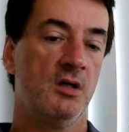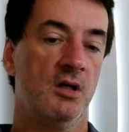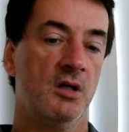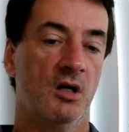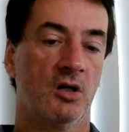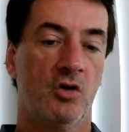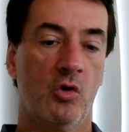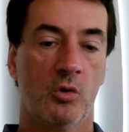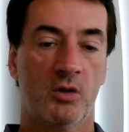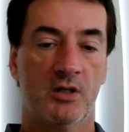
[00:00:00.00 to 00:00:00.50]

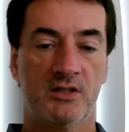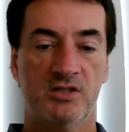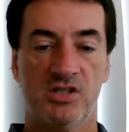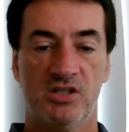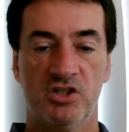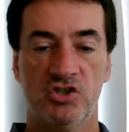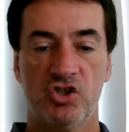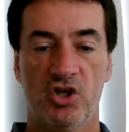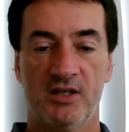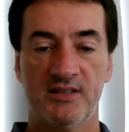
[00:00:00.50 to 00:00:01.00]
According to the
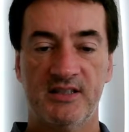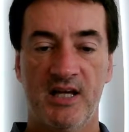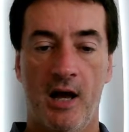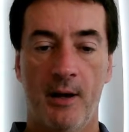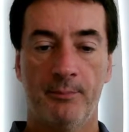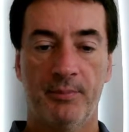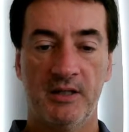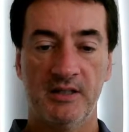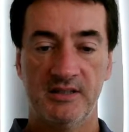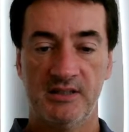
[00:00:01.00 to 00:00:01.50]
Johns
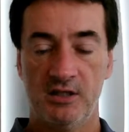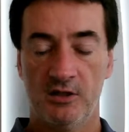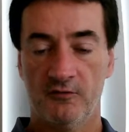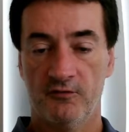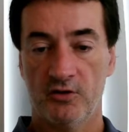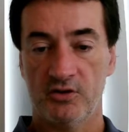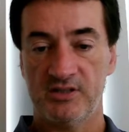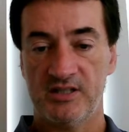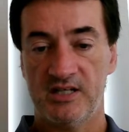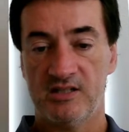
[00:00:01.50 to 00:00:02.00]
Hopkins
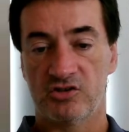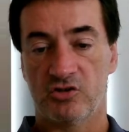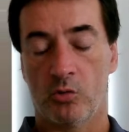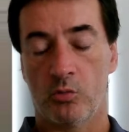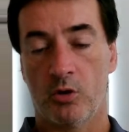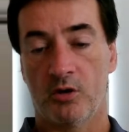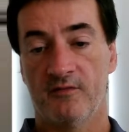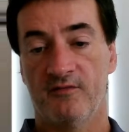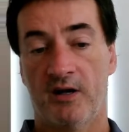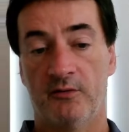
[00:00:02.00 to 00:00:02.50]
University's
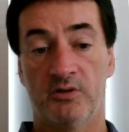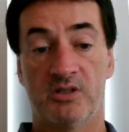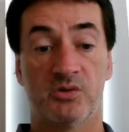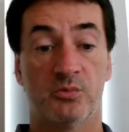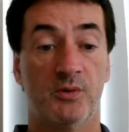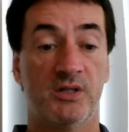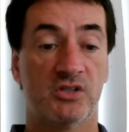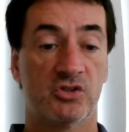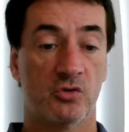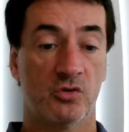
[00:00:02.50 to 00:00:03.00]
Coronavirus
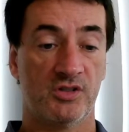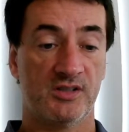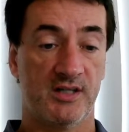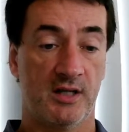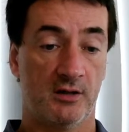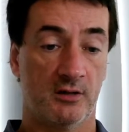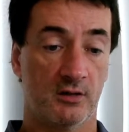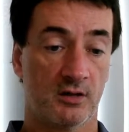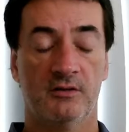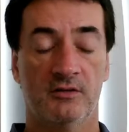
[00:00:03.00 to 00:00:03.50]
Resource
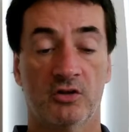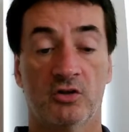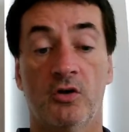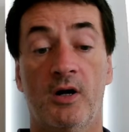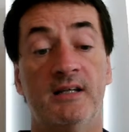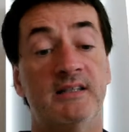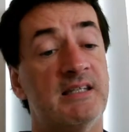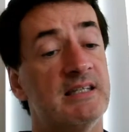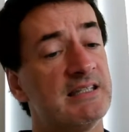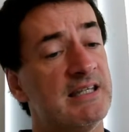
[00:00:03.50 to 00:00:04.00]
Center, the
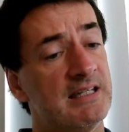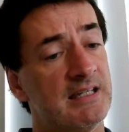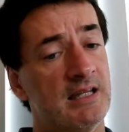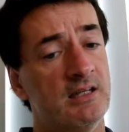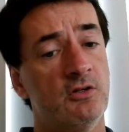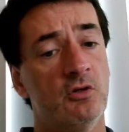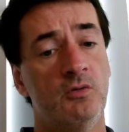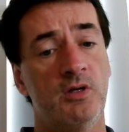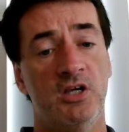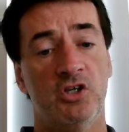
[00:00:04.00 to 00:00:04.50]
crisis in
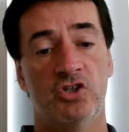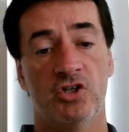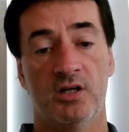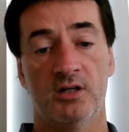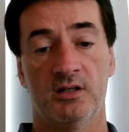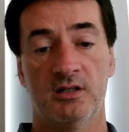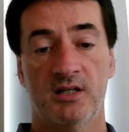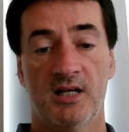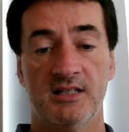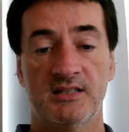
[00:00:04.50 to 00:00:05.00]
Indonesia
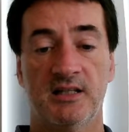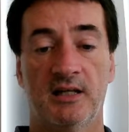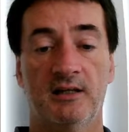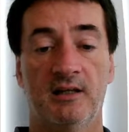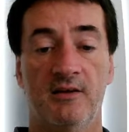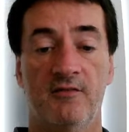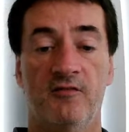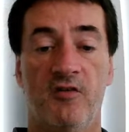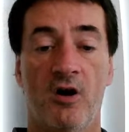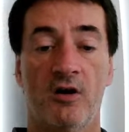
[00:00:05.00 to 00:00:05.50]
is
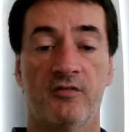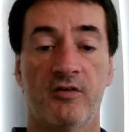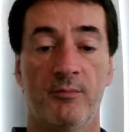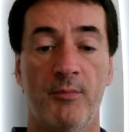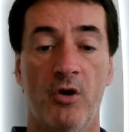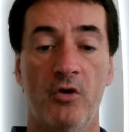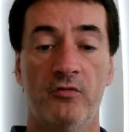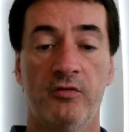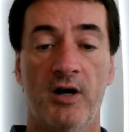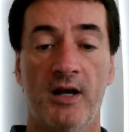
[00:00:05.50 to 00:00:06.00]
likely far from
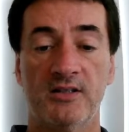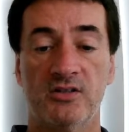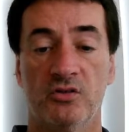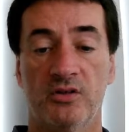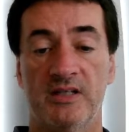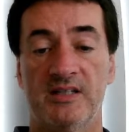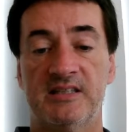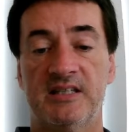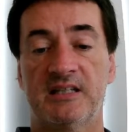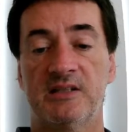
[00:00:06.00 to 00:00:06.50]
over as only
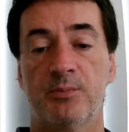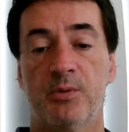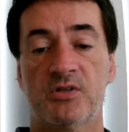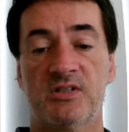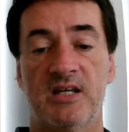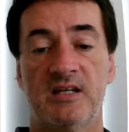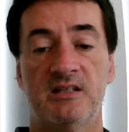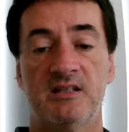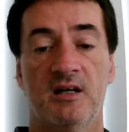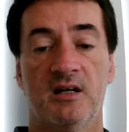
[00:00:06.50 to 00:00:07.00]

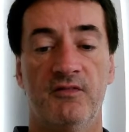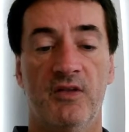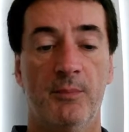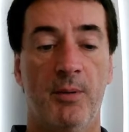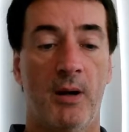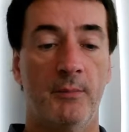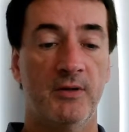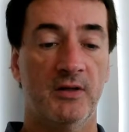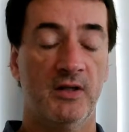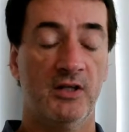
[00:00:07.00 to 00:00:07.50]
6% of the
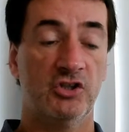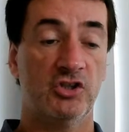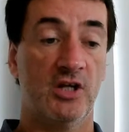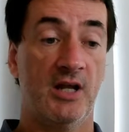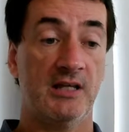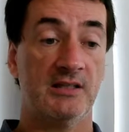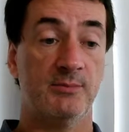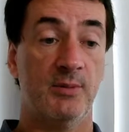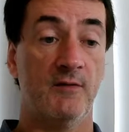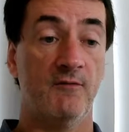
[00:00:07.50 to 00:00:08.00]
population
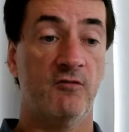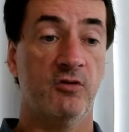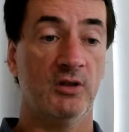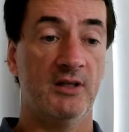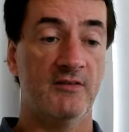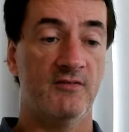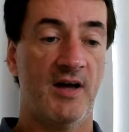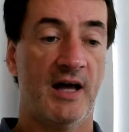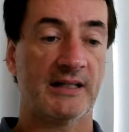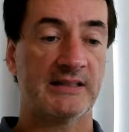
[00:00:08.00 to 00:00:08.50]
has been fully
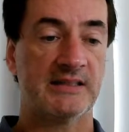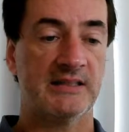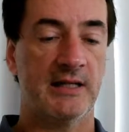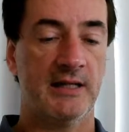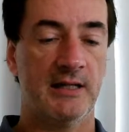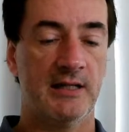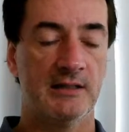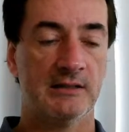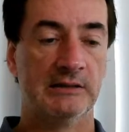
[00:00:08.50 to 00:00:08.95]
vaccinated.